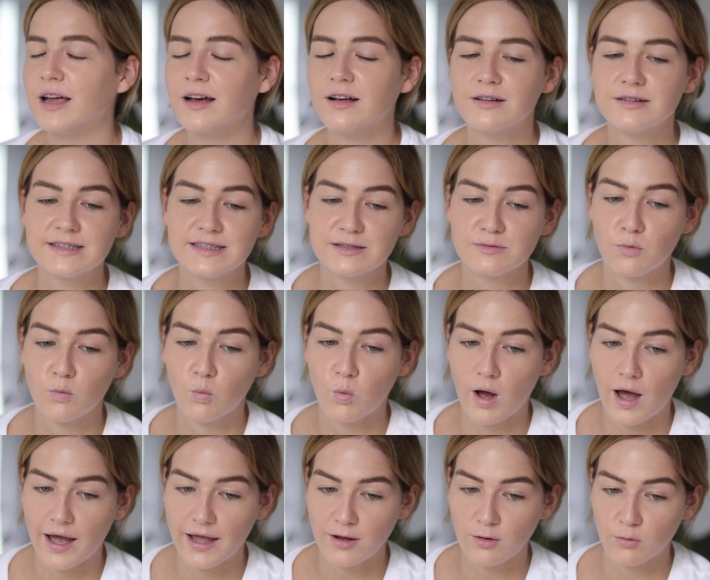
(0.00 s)
else
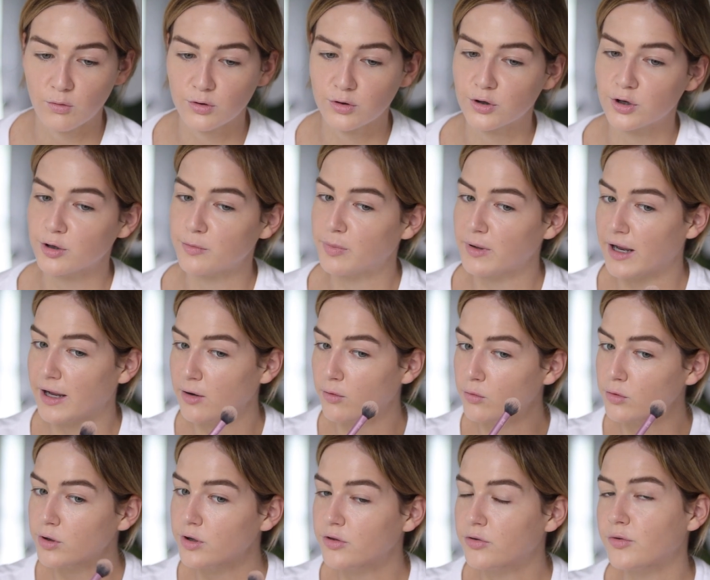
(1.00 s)
I ordered, but I
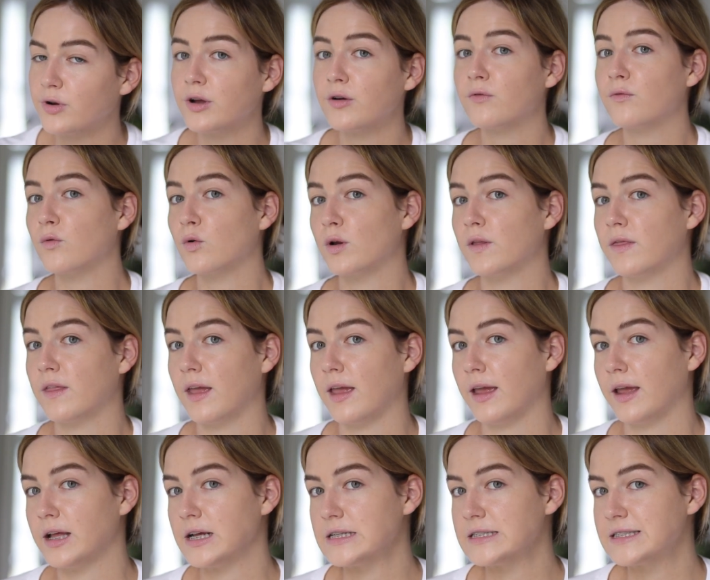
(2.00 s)
ordered three or four
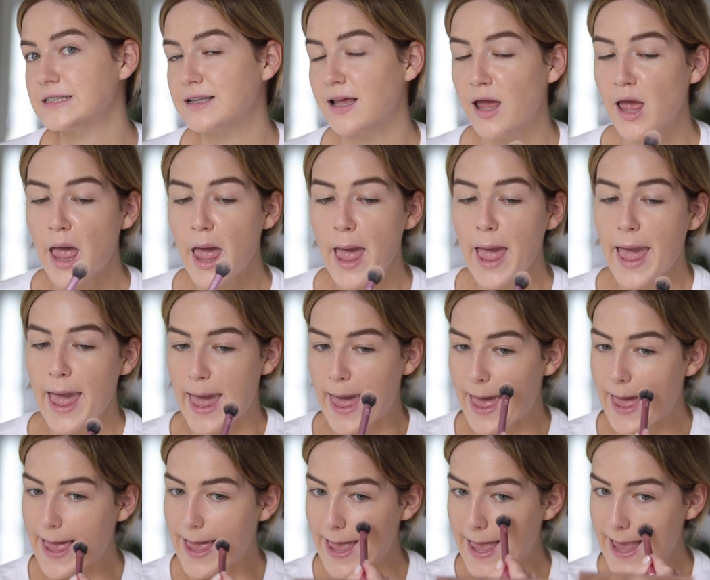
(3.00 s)
things
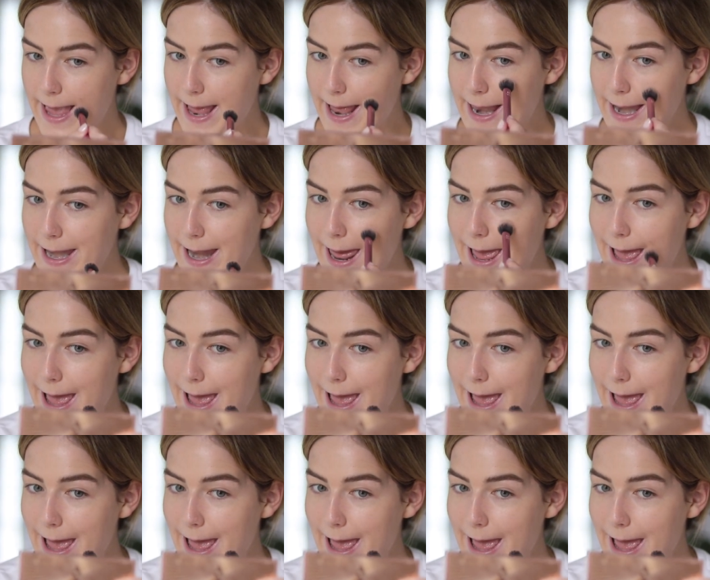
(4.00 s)
and